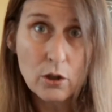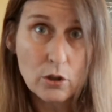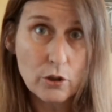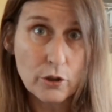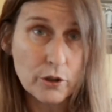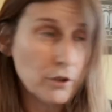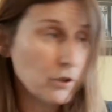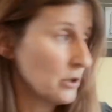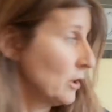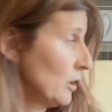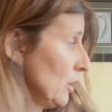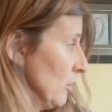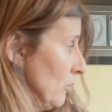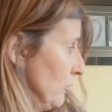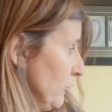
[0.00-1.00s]
good
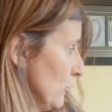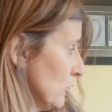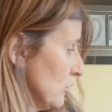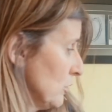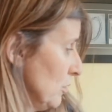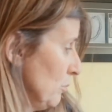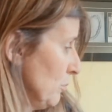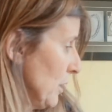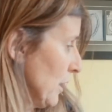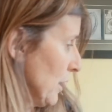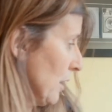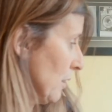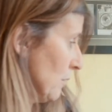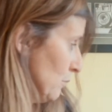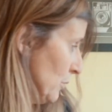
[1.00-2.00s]
for
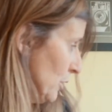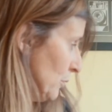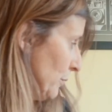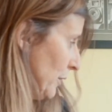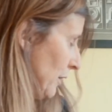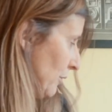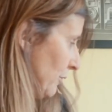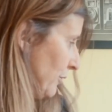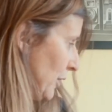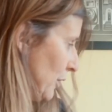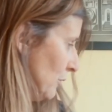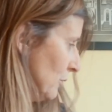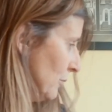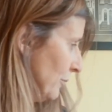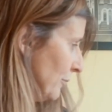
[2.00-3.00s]
my mobile phone.